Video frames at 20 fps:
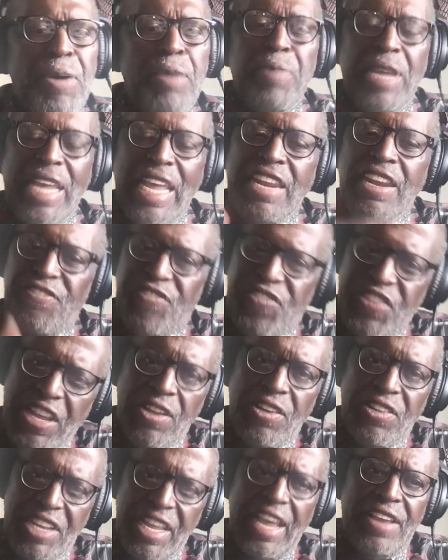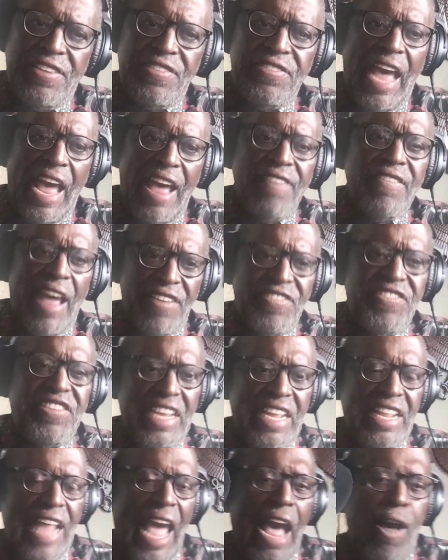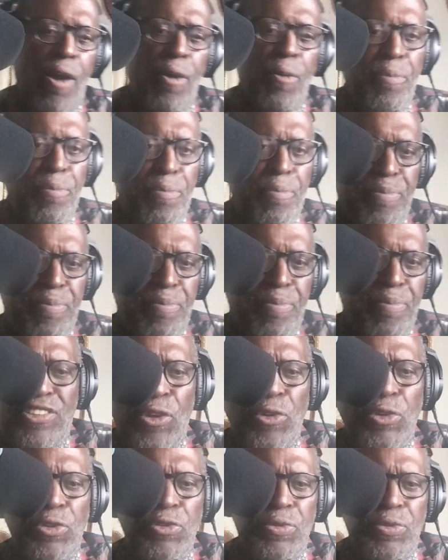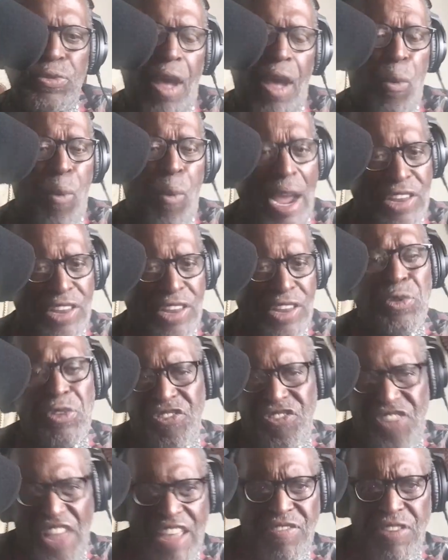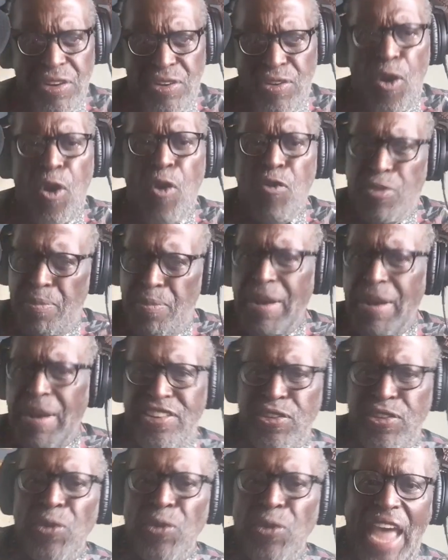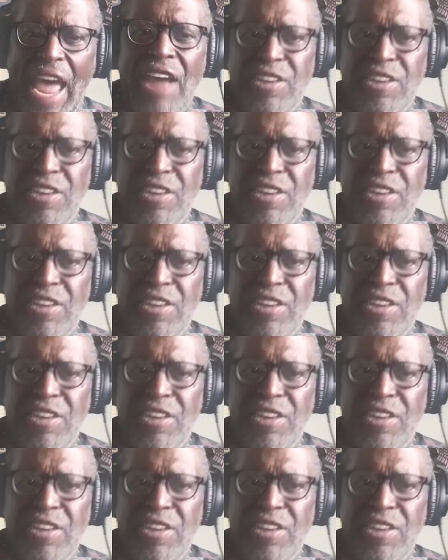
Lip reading: But in the field, yes, I've seen how black soldiers, white soldiers favored over black soldiers